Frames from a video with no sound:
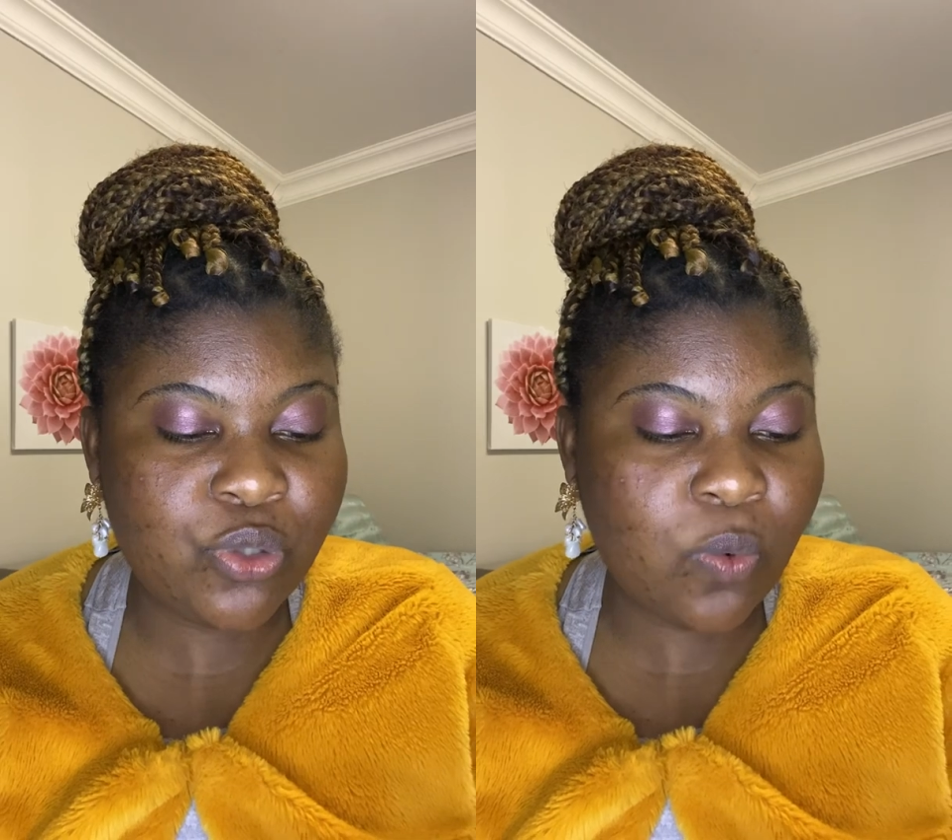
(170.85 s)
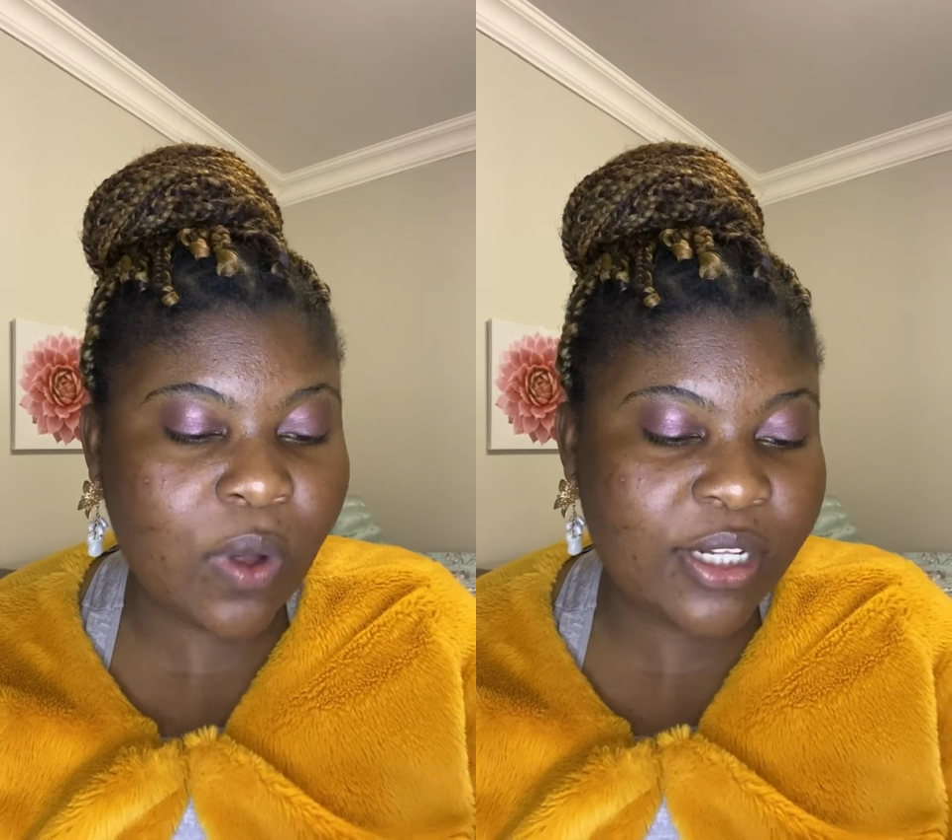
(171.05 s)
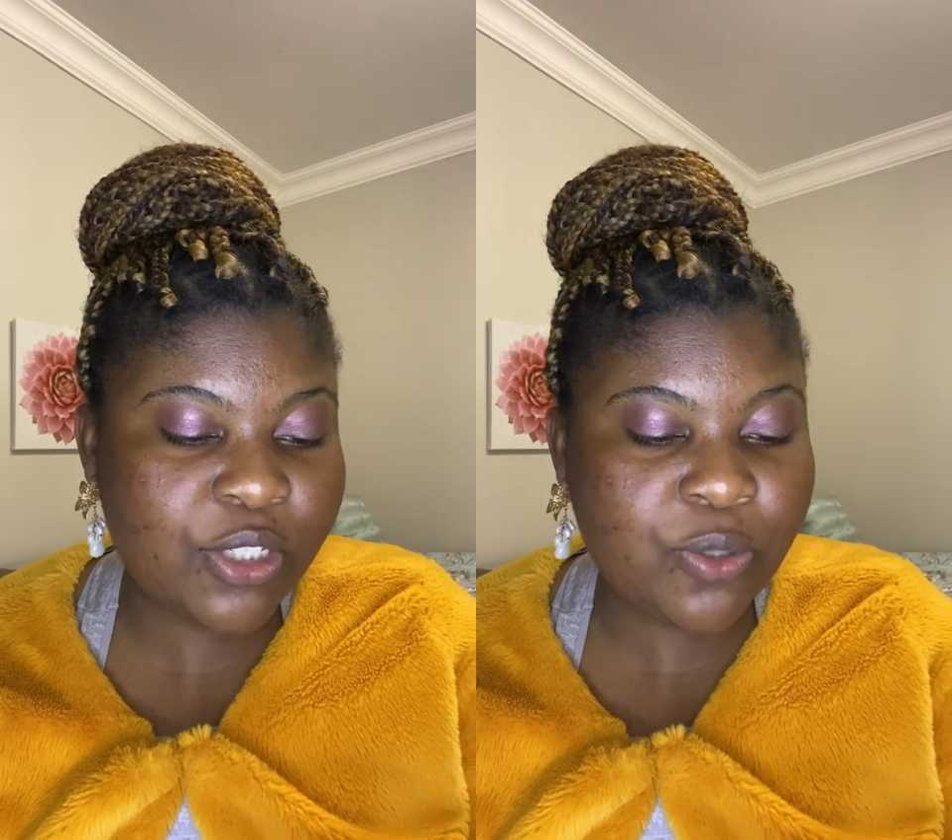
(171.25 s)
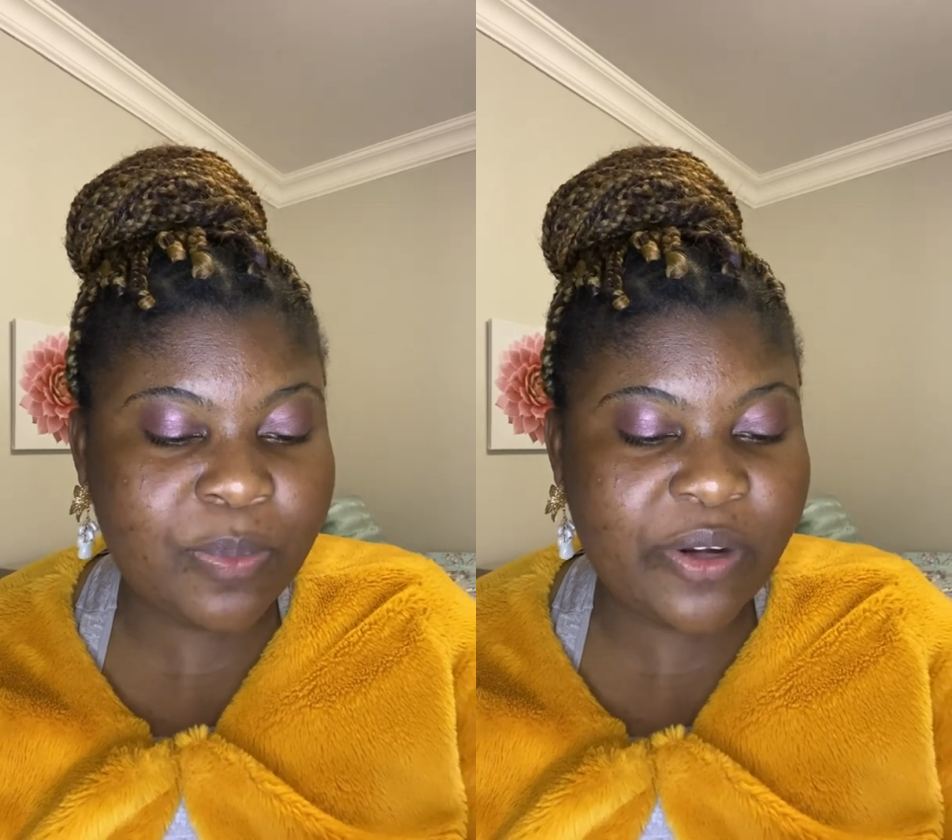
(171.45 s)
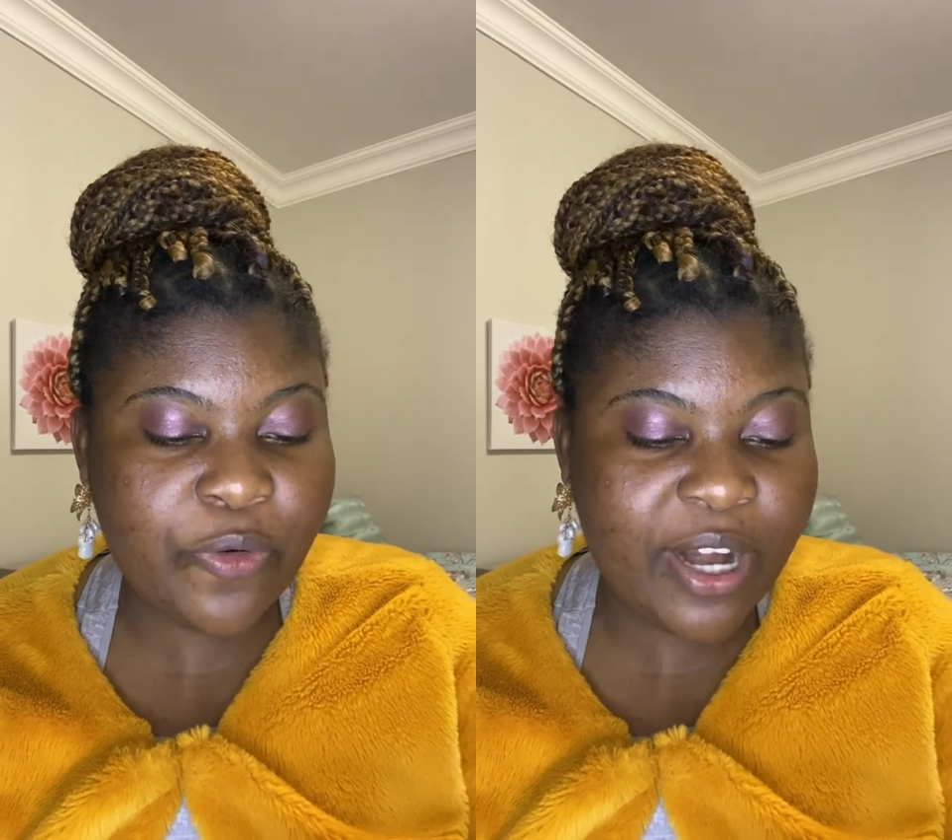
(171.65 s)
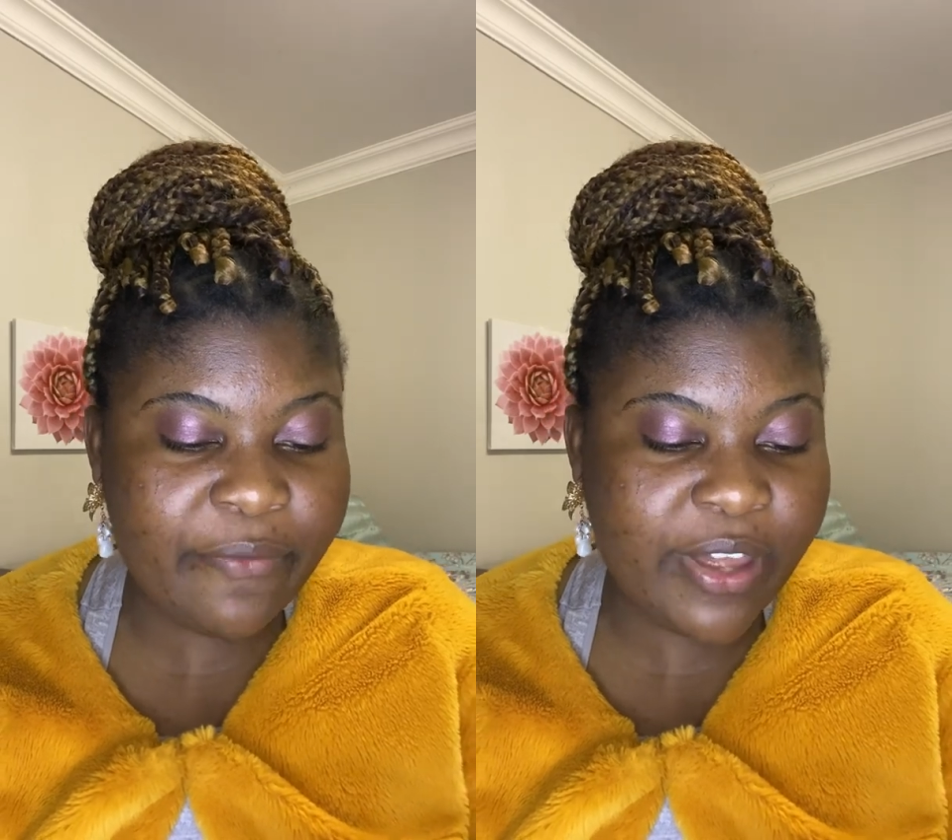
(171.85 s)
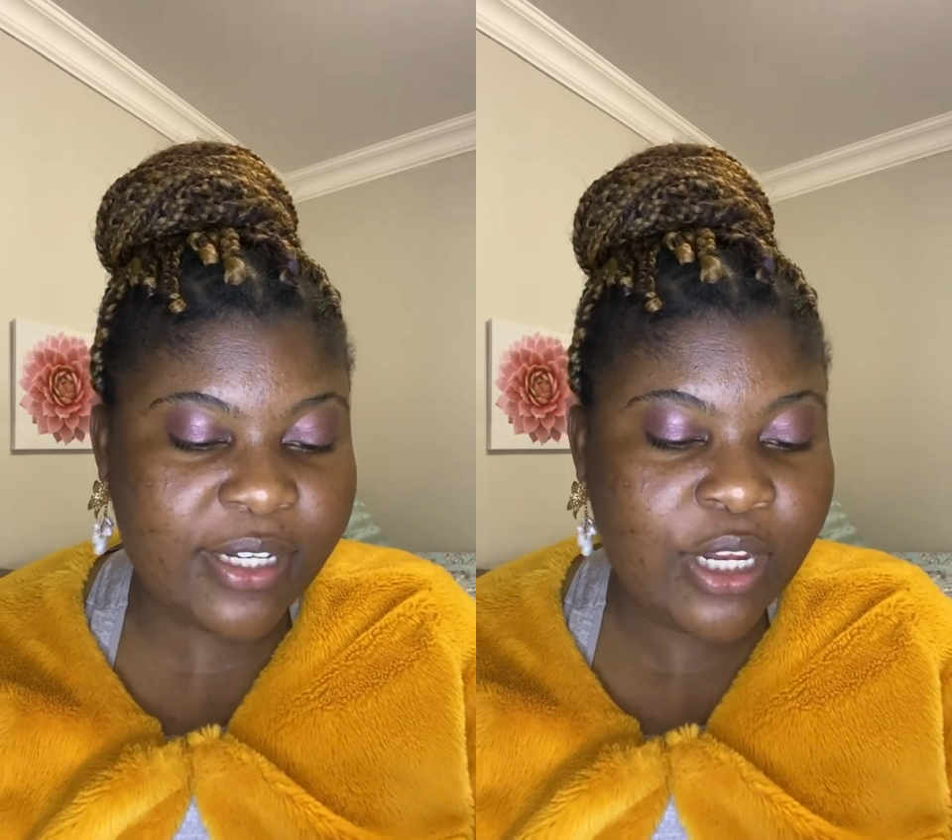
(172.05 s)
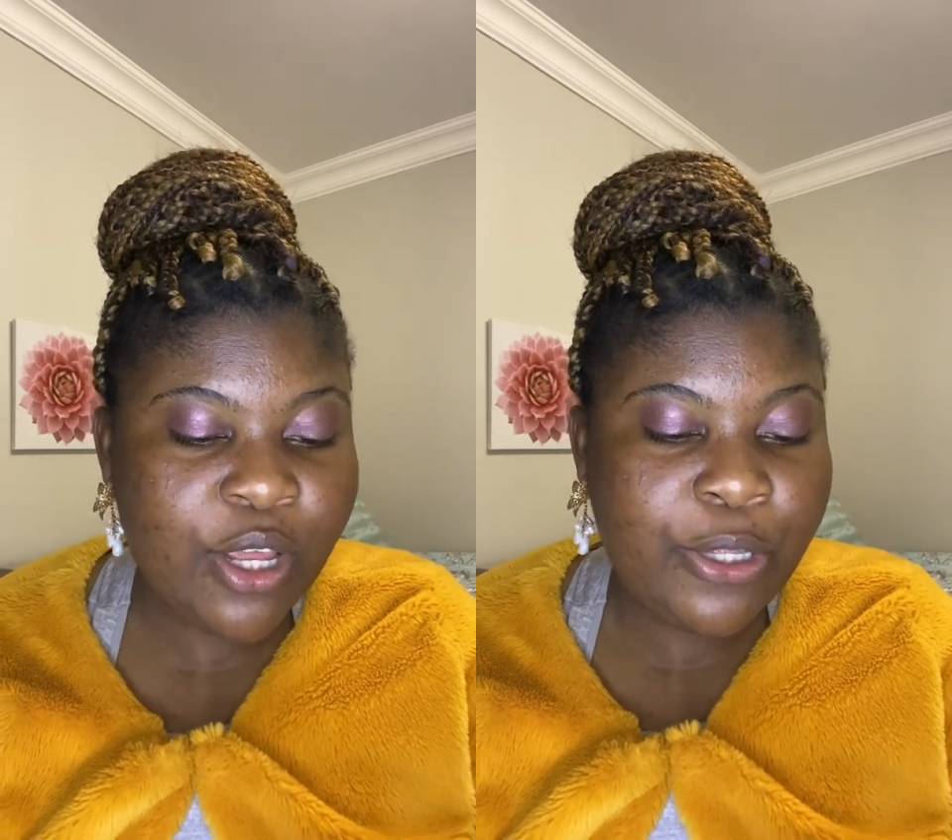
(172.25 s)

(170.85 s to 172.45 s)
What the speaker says: you want to be relevant?